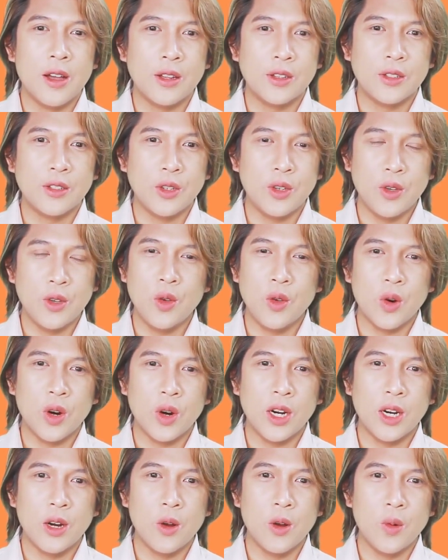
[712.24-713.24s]
to
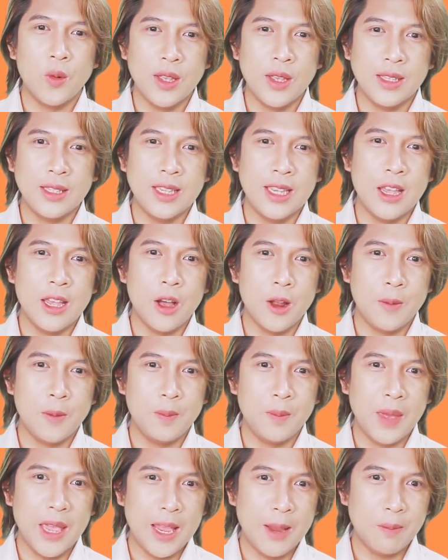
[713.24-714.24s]
your OET on
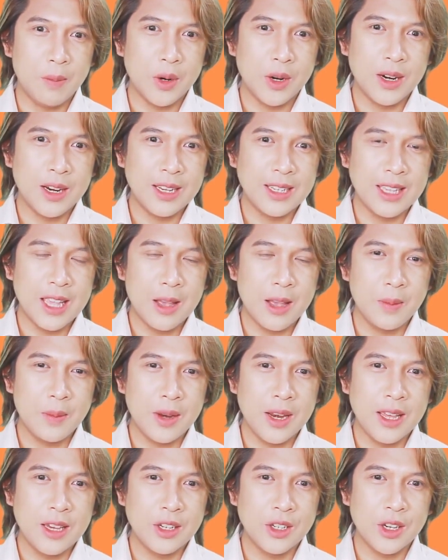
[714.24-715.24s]
paper
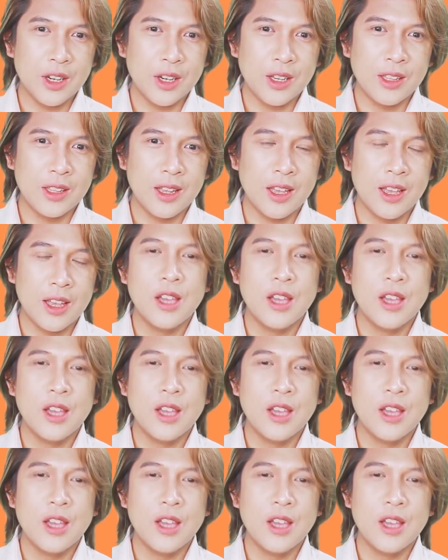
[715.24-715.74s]
examination.